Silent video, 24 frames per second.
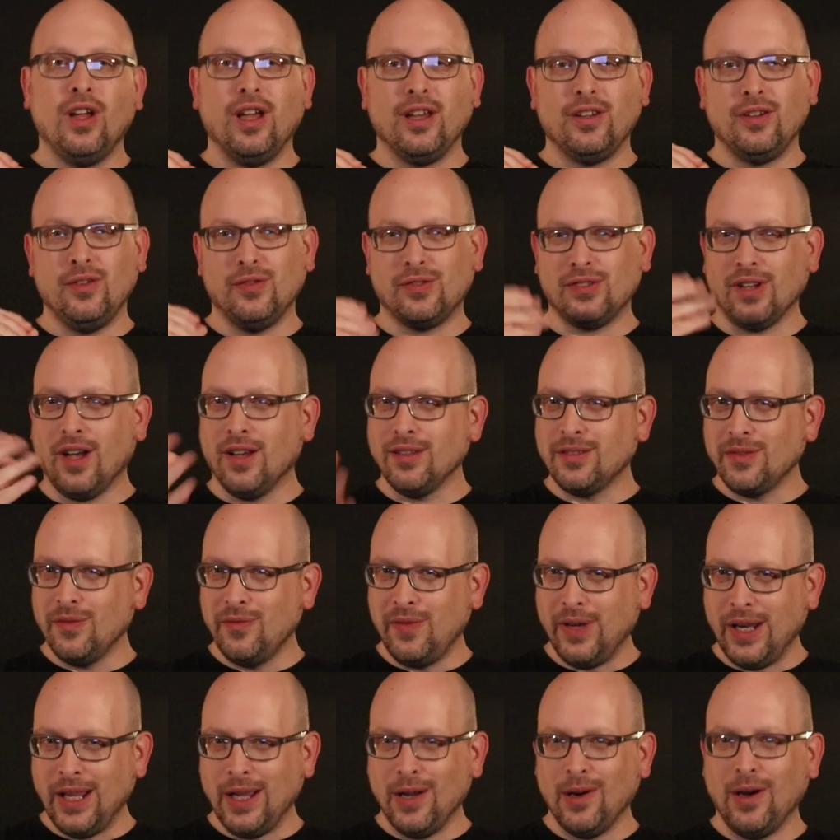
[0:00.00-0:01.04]
You saw some
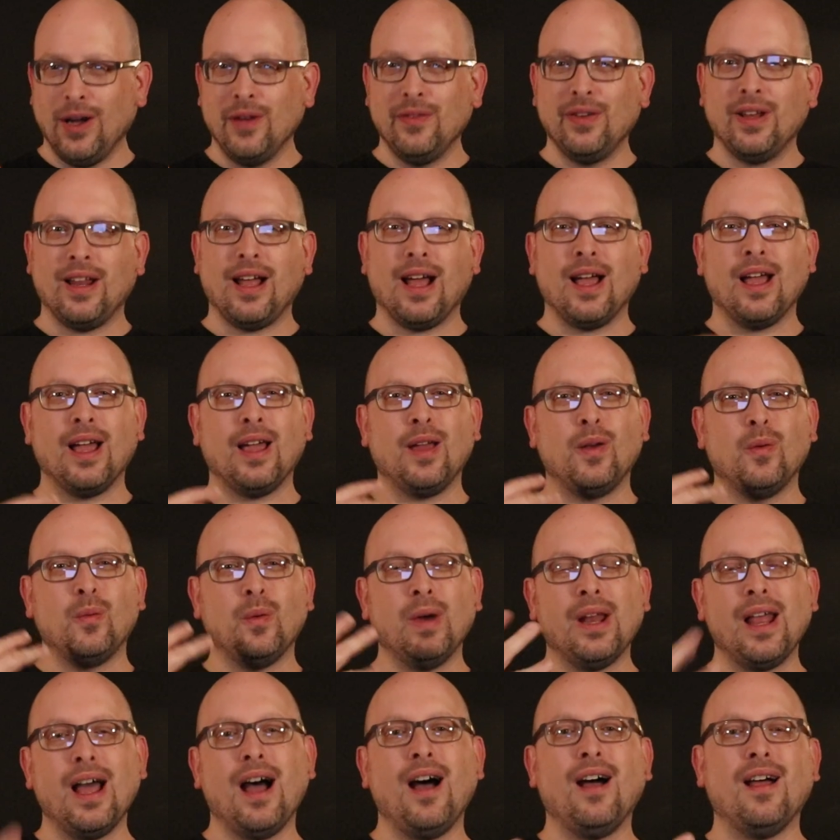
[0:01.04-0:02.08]
video of it. I
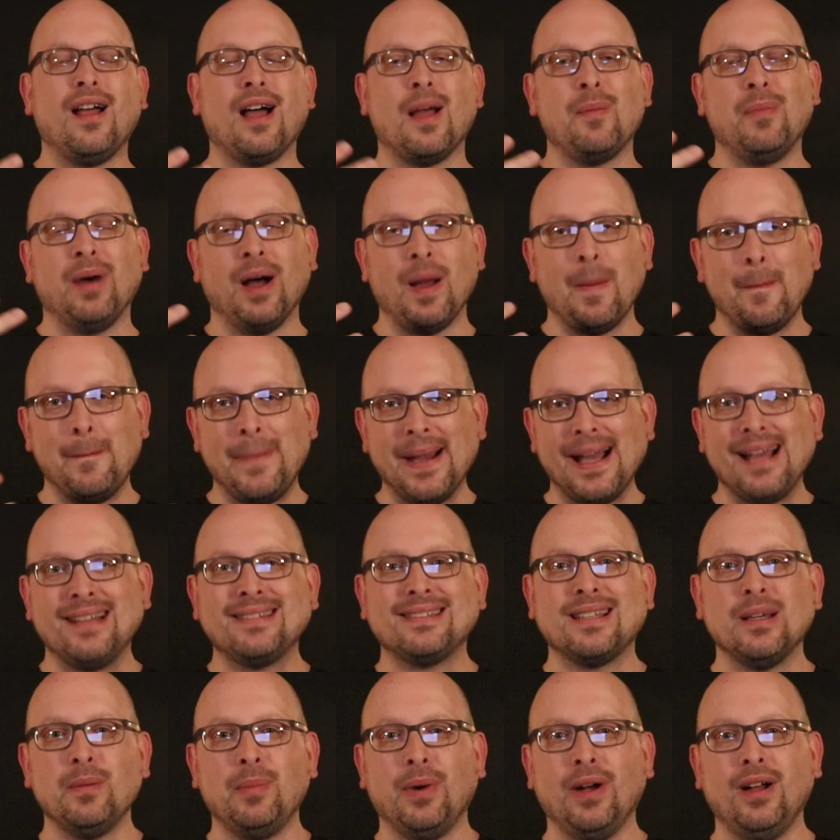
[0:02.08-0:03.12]
went out, I bought
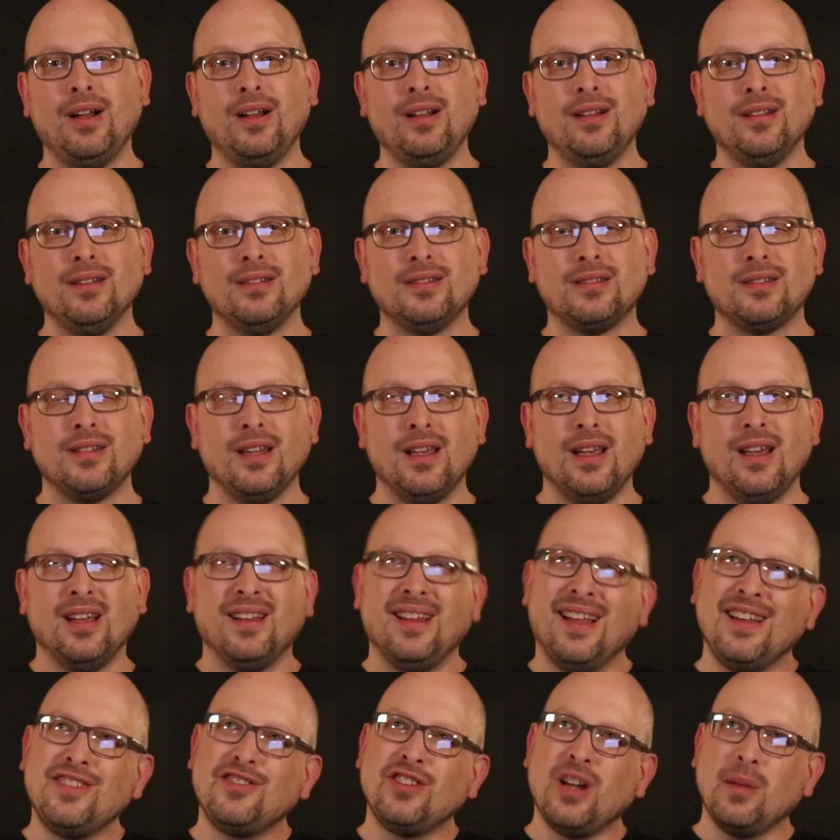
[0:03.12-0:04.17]
basketballs.
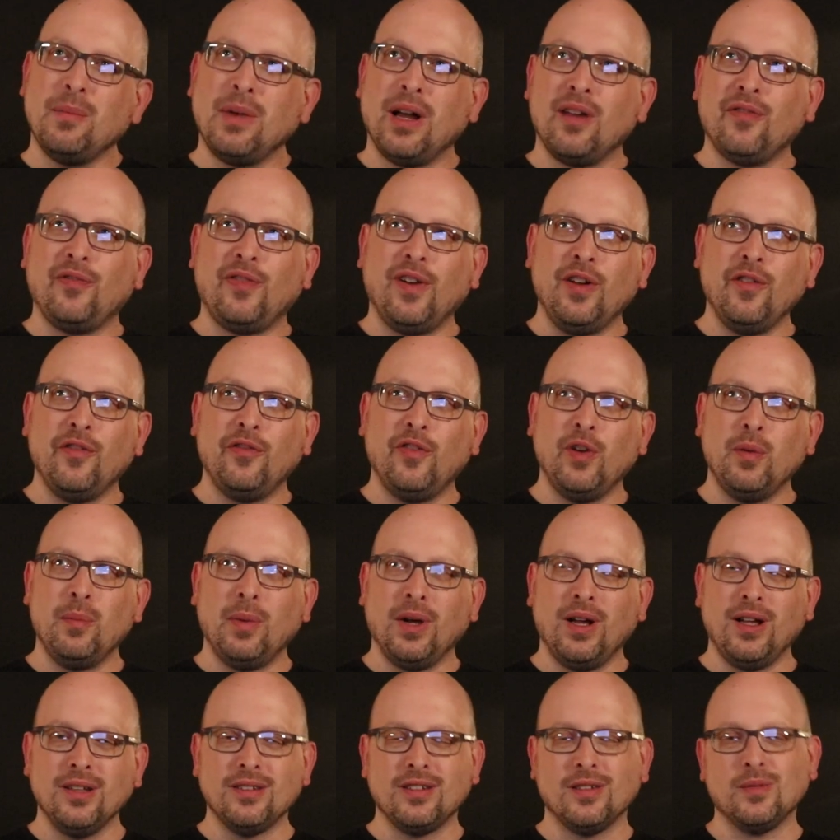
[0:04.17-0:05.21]
I sure bought
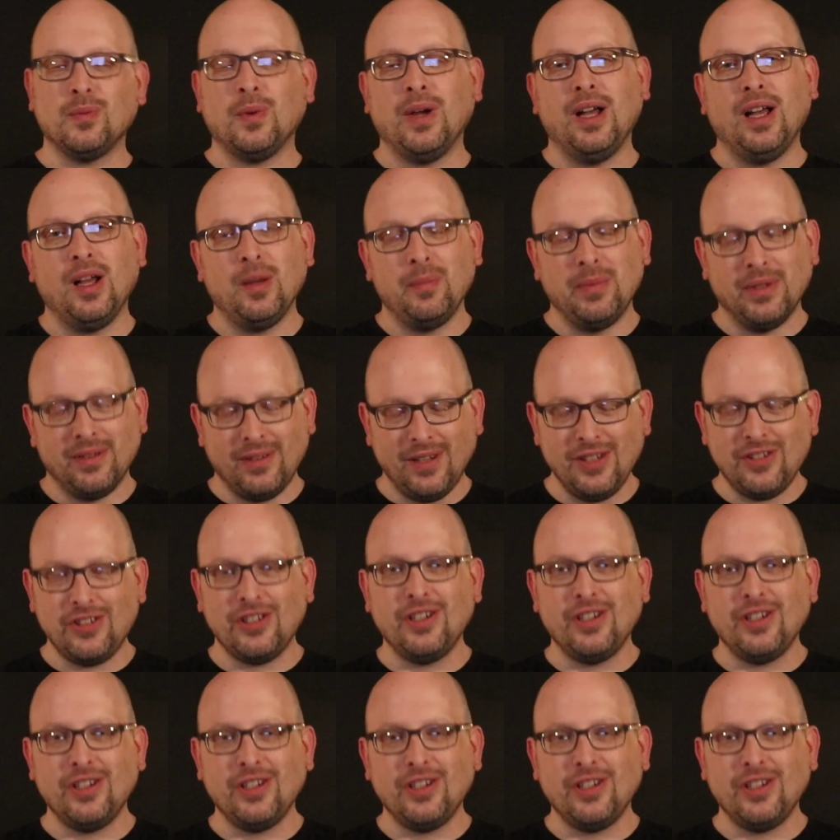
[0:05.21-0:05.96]
footballs as well, but this